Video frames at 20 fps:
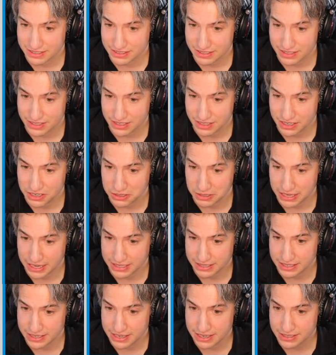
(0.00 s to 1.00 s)
here
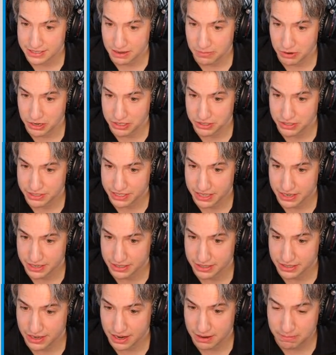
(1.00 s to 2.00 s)
like this. I'm going to set
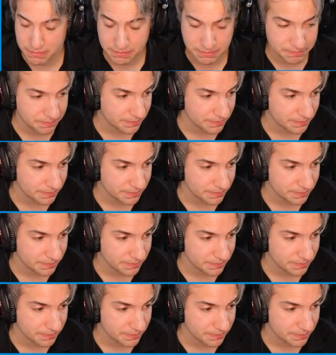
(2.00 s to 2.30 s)
it top.